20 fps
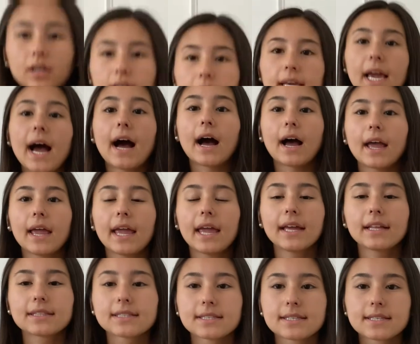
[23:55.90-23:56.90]
yeah,
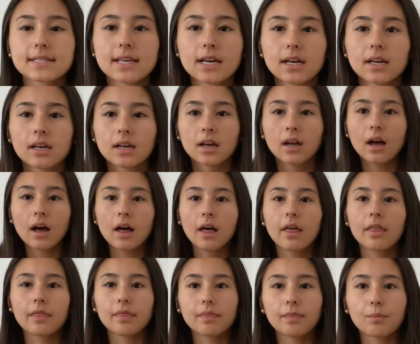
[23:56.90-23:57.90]
it's
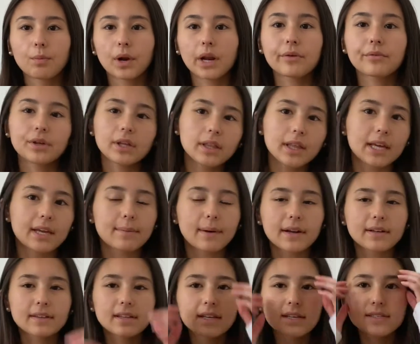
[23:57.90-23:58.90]
what I really like
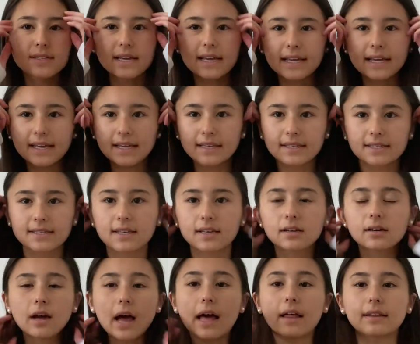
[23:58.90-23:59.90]
about this is
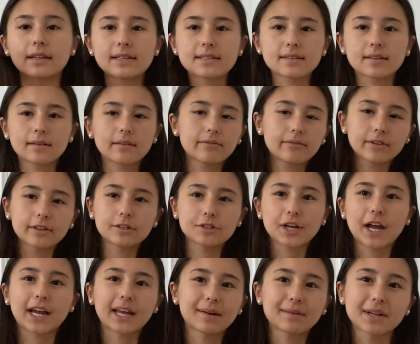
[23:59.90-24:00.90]
at least for the
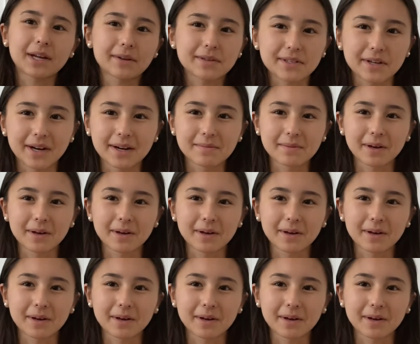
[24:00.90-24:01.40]
jacket. I'm talking, sorry, I'm